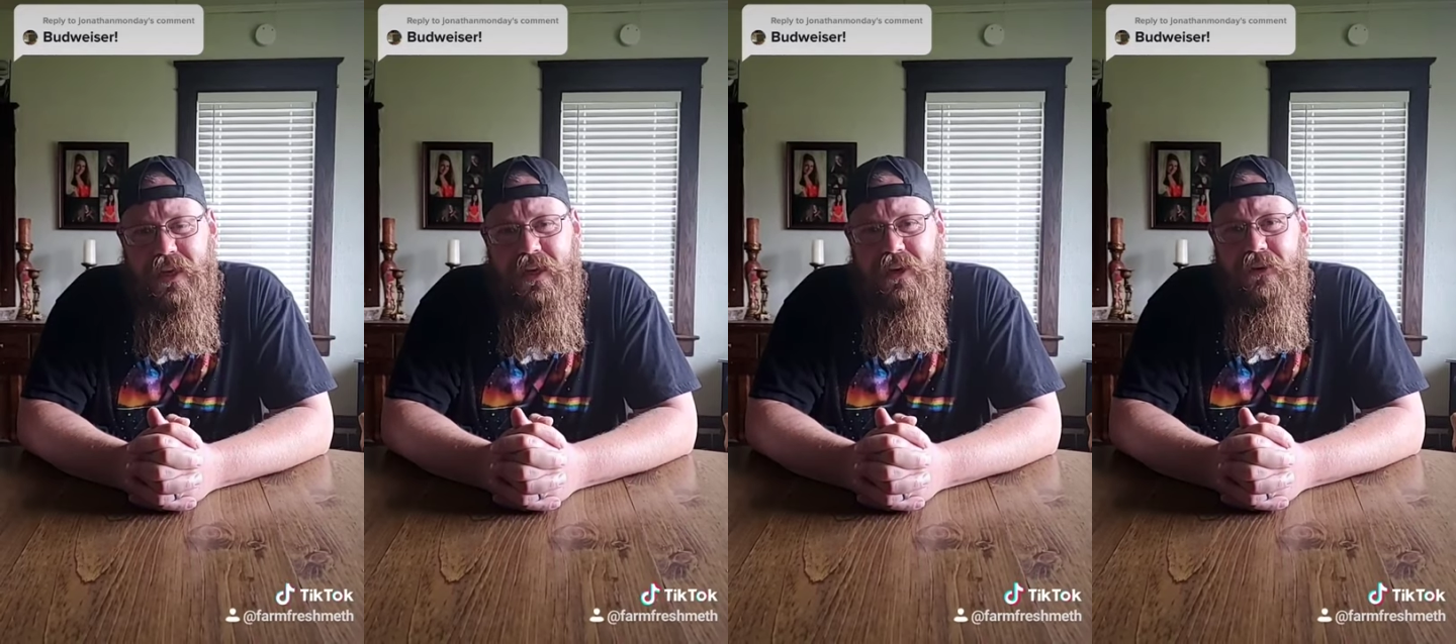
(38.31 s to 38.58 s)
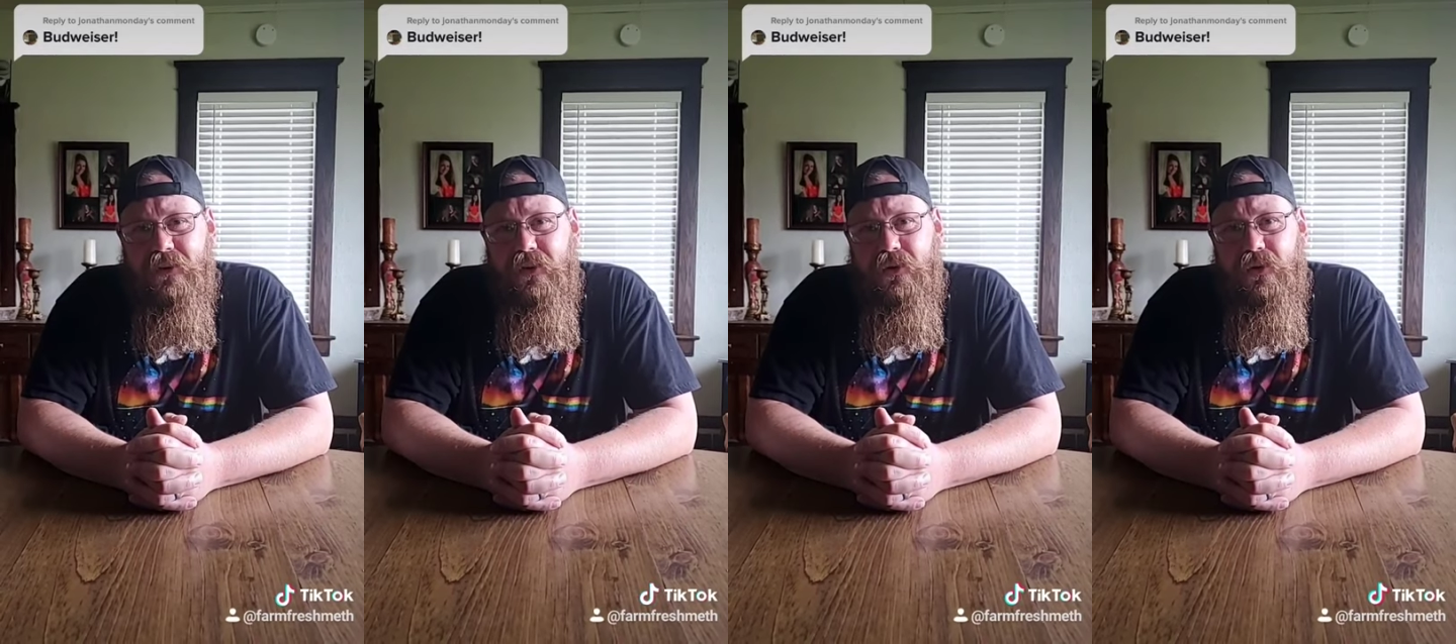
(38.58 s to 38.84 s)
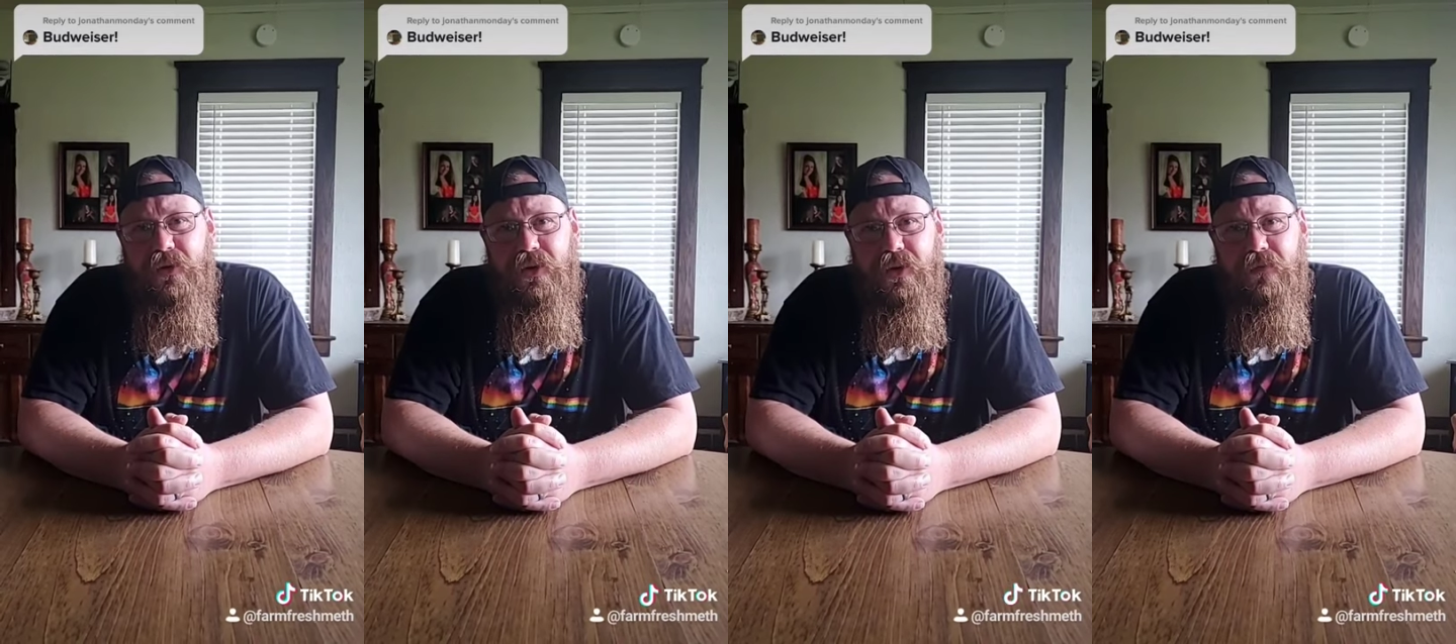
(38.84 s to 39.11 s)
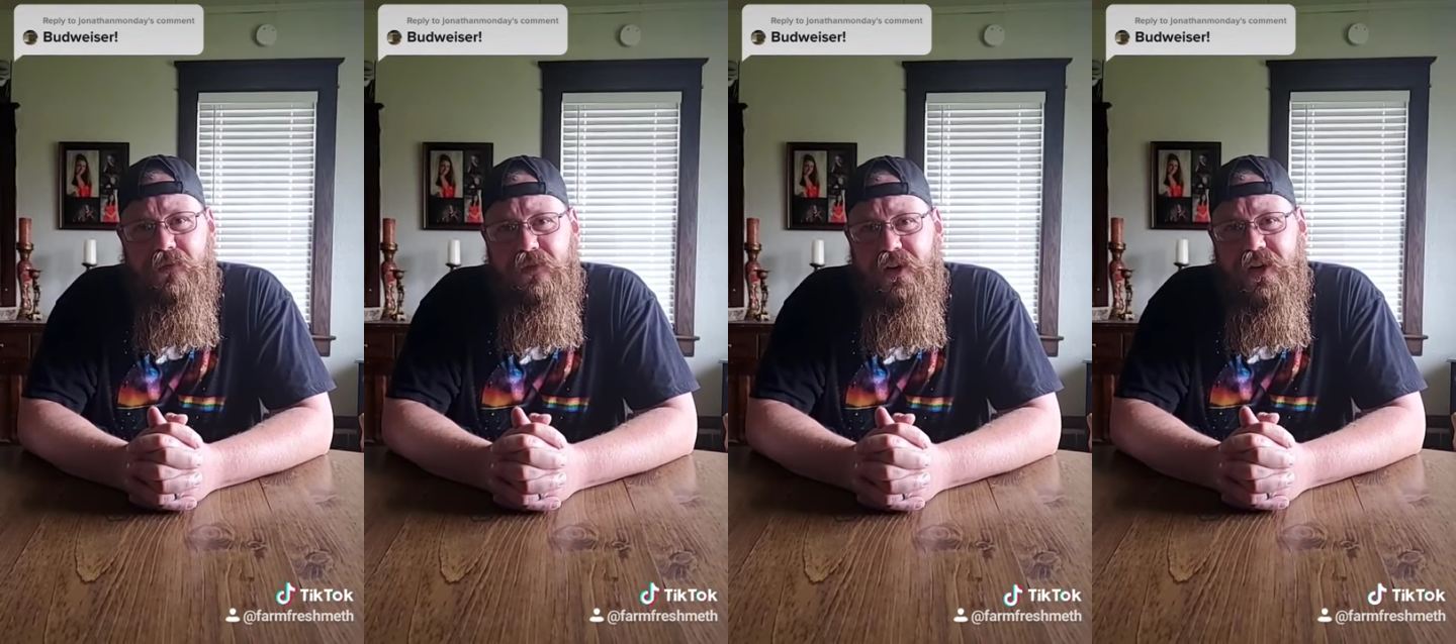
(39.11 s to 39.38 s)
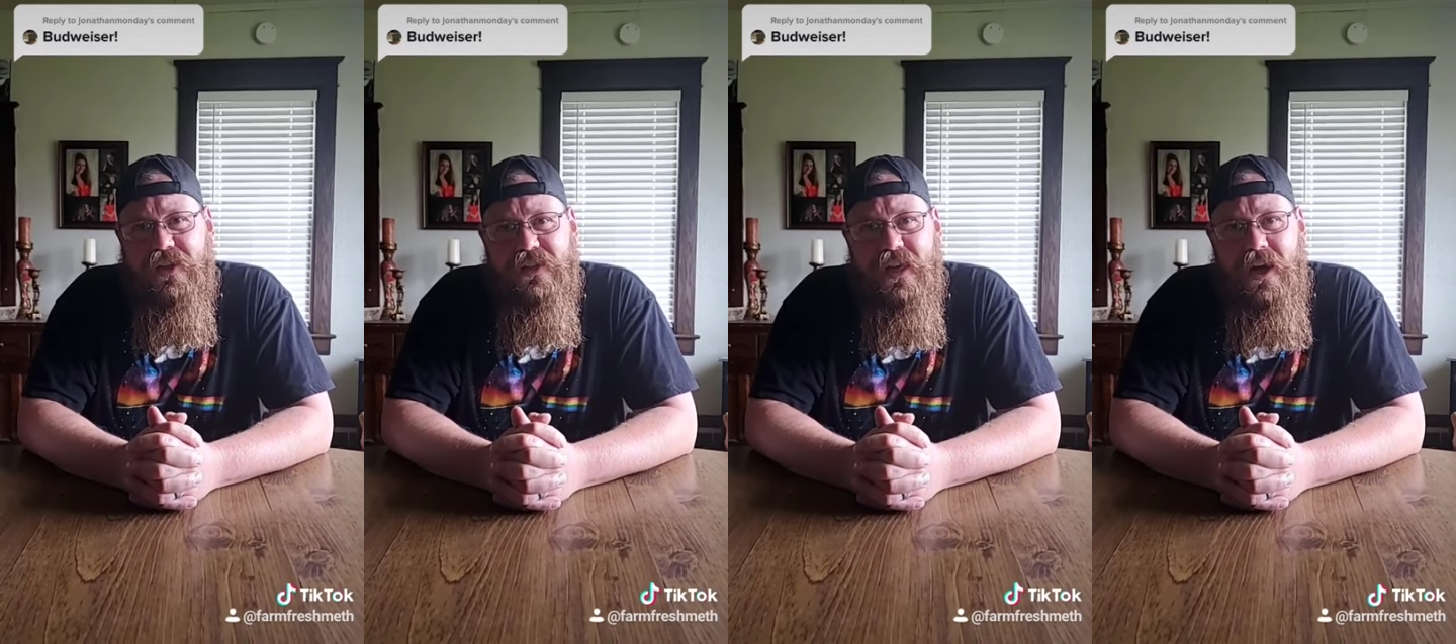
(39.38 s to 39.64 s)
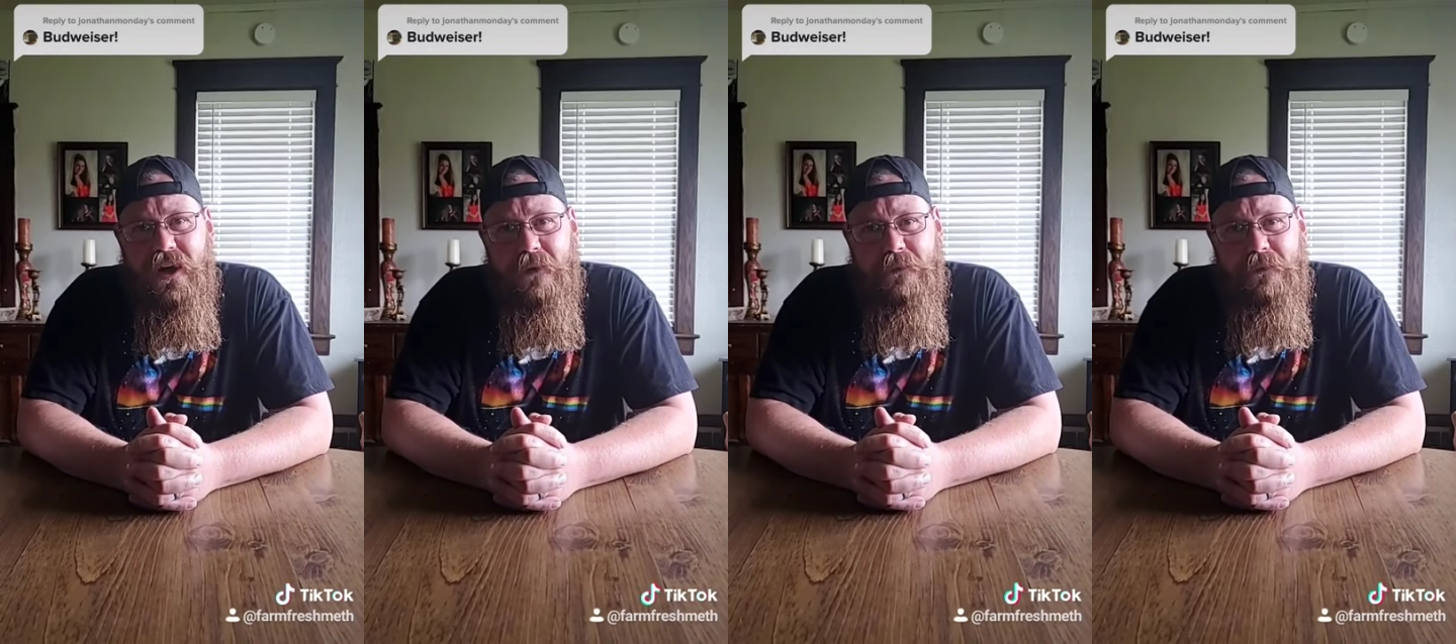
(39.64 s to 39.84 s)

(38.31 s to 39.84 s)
I don't know who you freaks are,